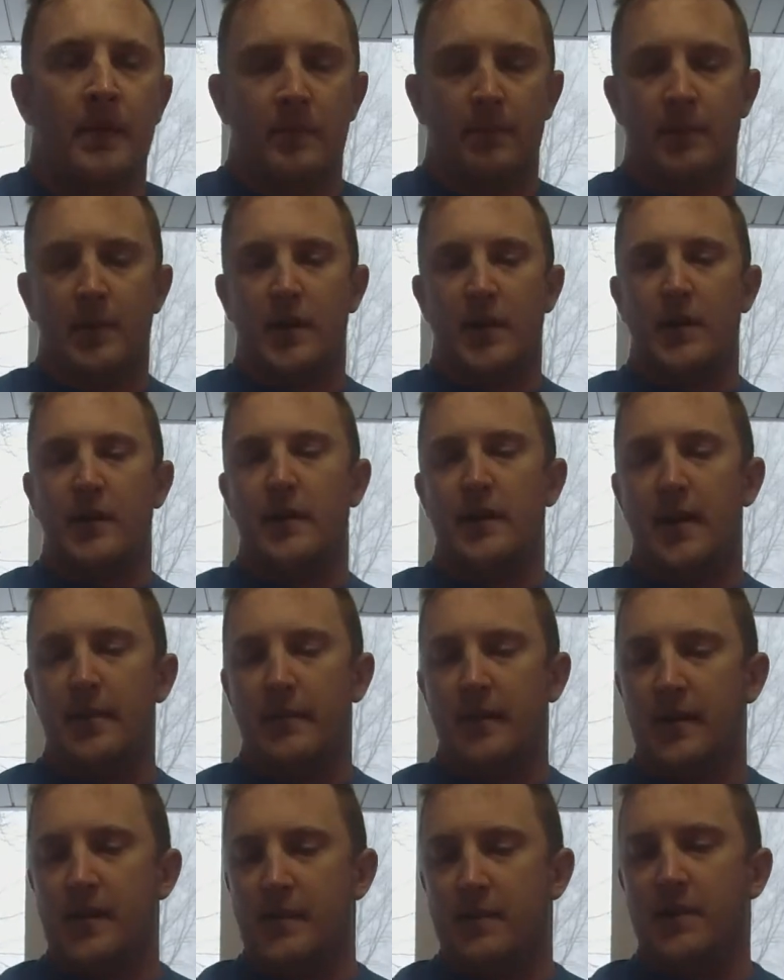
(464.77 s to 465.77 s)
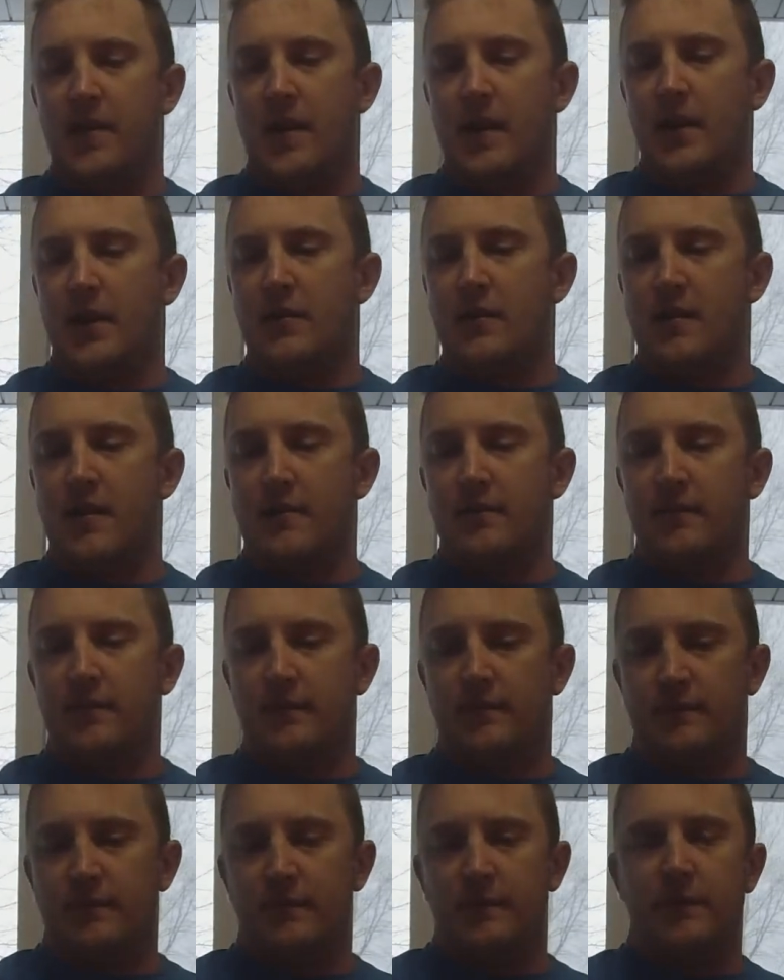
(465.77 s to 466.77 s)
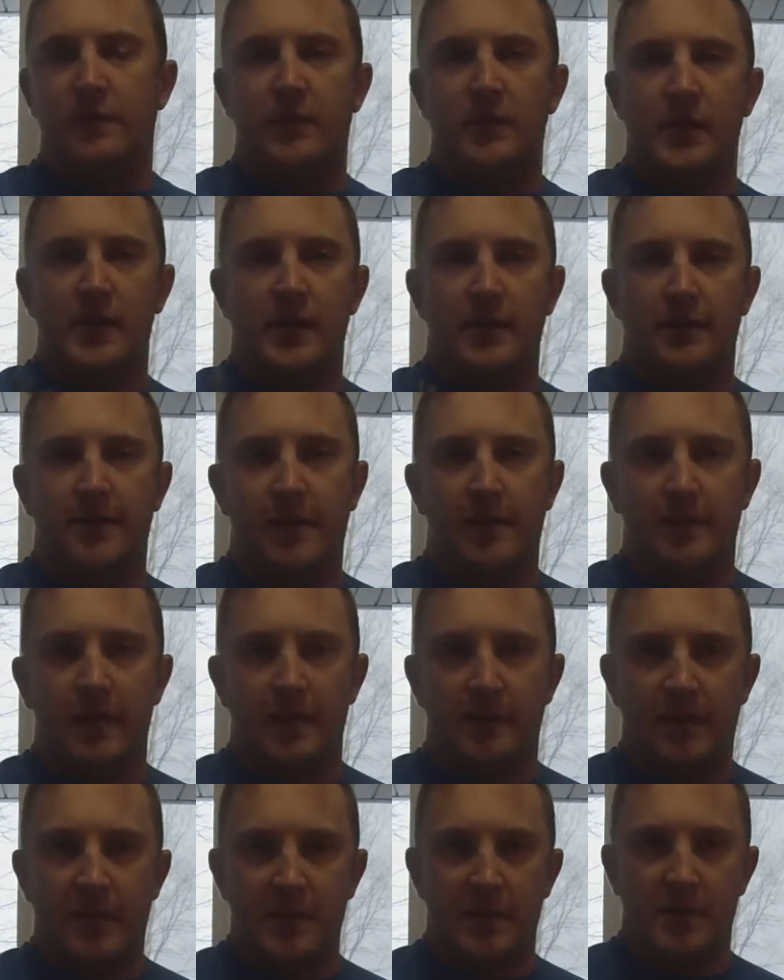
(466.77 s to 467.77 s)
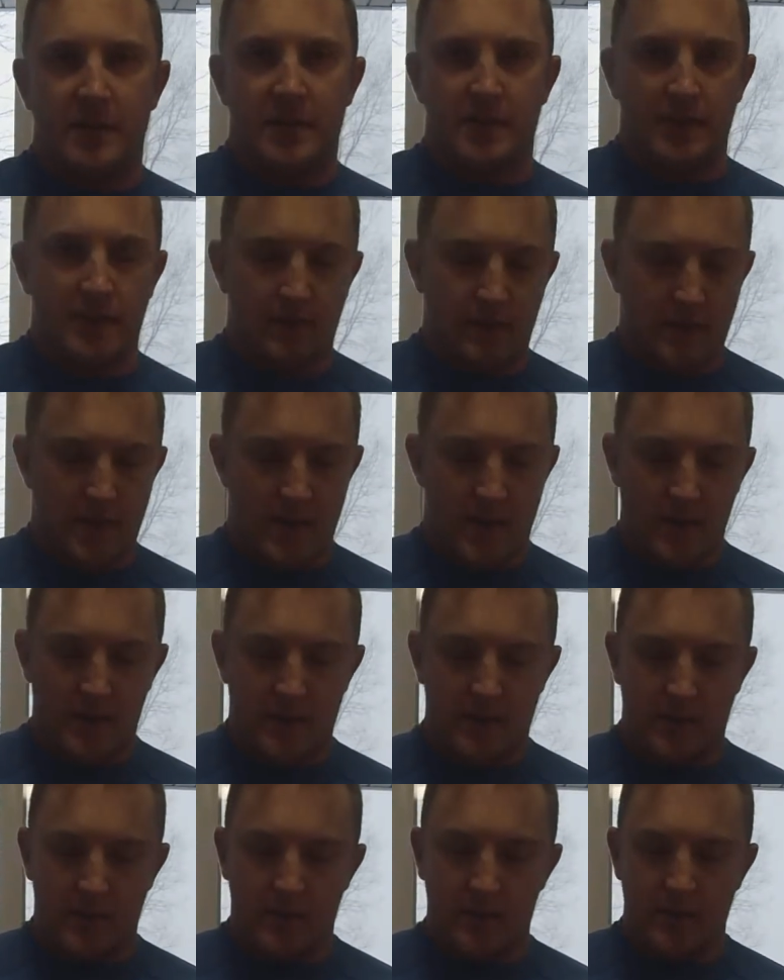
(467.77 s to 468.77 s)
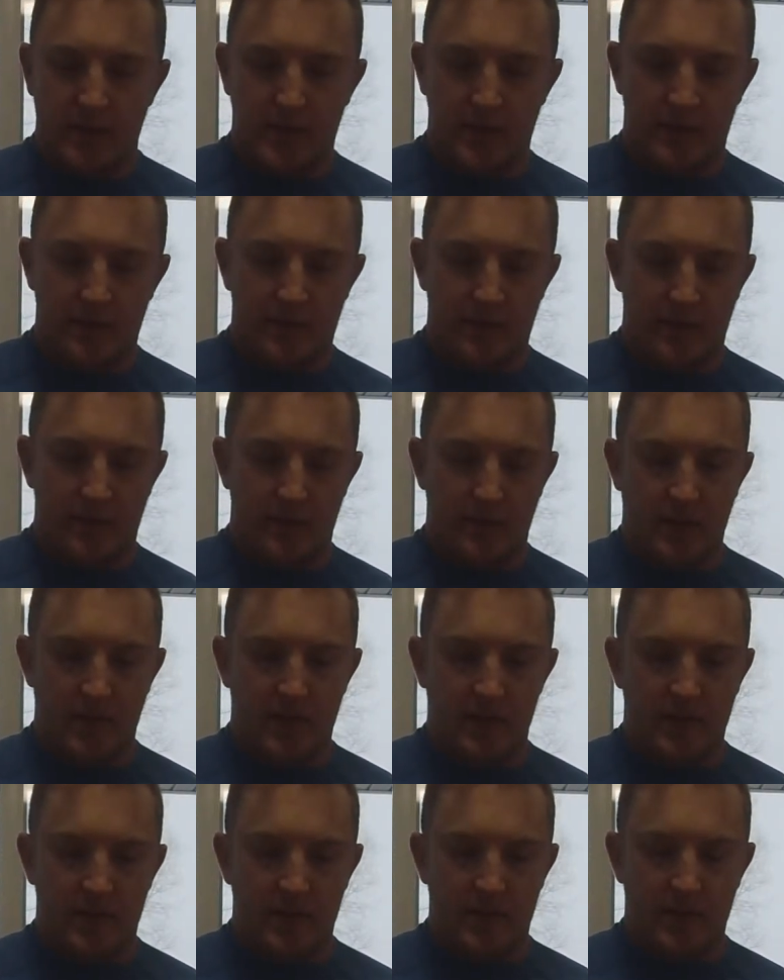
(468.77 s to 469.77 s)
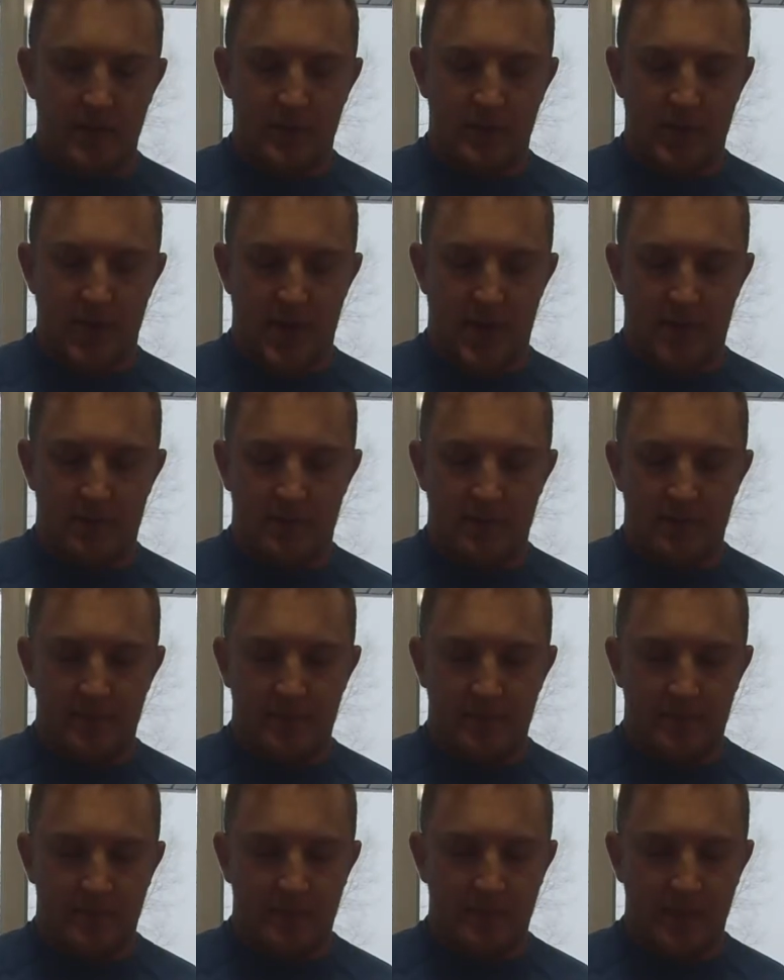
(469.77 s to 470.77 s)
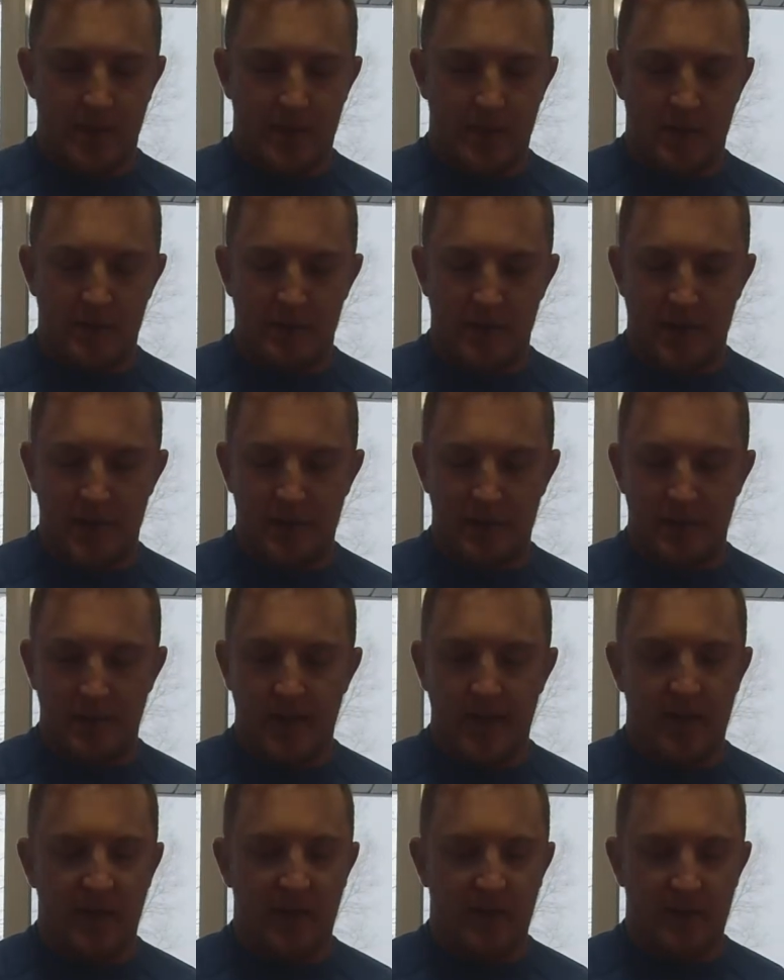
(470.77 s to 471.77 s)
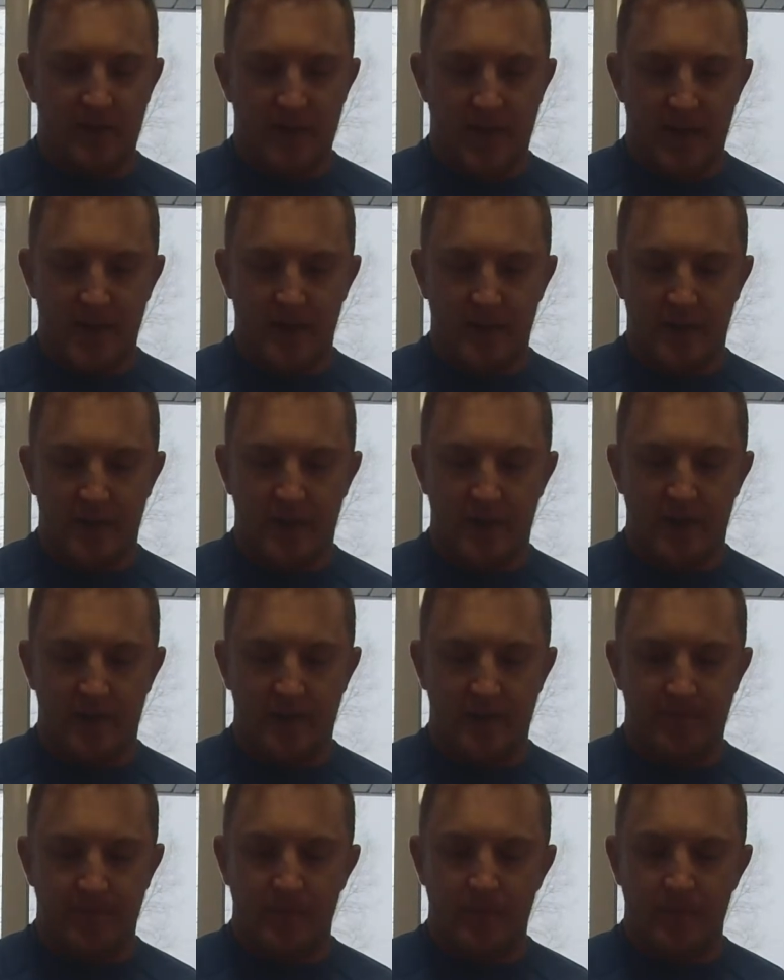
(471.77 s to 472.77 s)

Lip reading: But I mean, I probably caught 40 or 50 fish on this frog, so it did the job. I was very impressed with it.